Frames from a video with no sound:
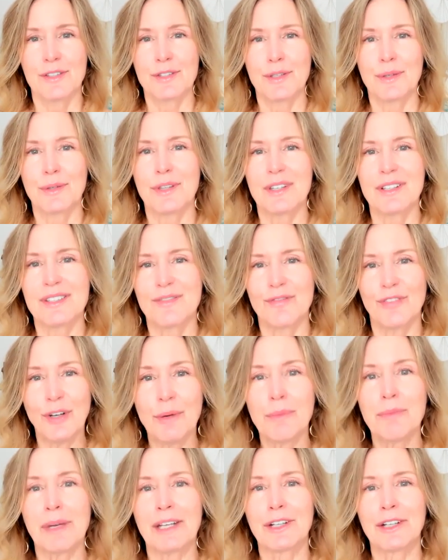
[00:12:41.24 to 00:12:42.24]
So this
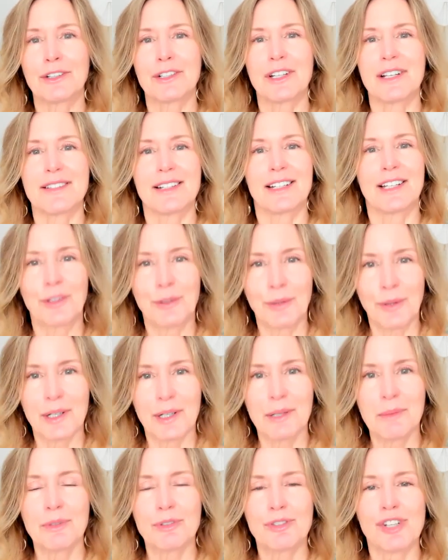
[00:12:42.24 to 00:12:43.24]
filmmaker does an
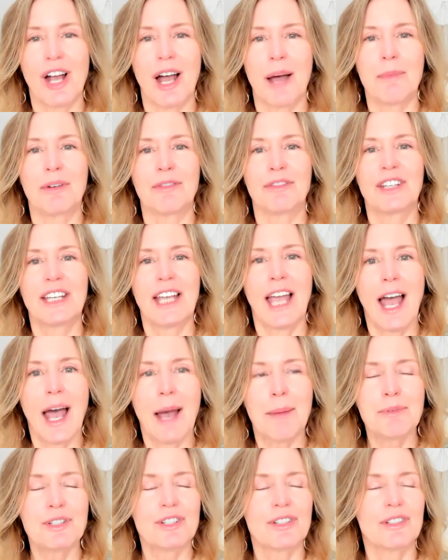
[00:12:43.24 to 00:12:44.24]
incredible job of
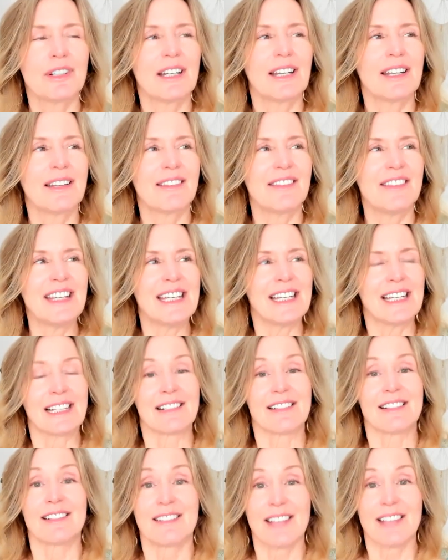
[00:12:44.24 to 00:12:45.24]
capturing the
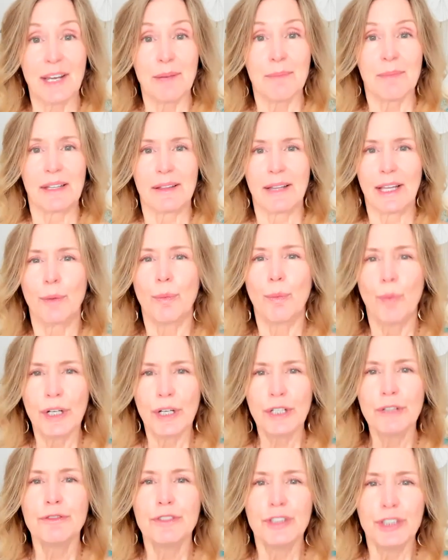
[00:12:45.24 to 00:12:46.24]
excitement. Like,
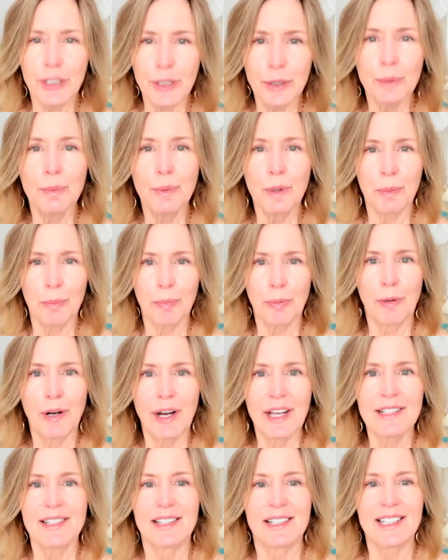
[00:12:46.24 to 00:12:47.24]
what if you were
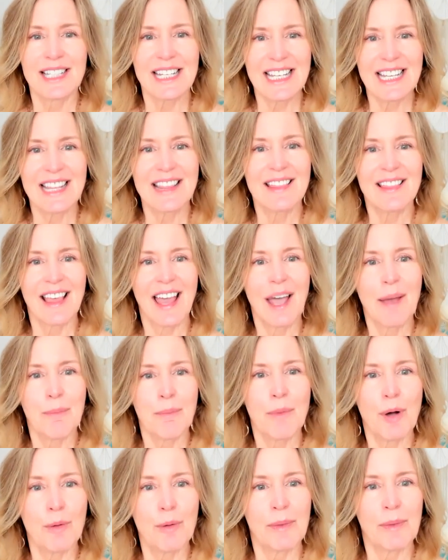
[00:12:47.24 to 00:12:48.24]
present in that
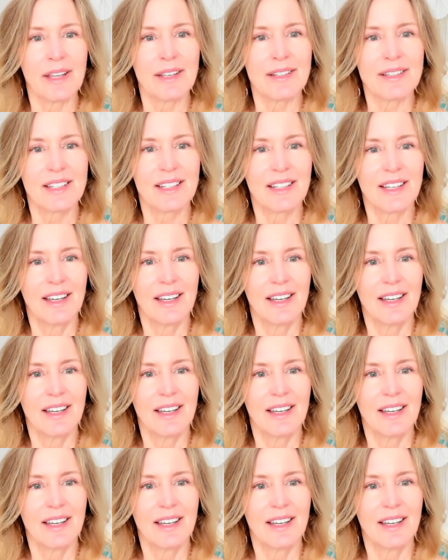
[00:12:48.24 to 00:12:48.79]
moment?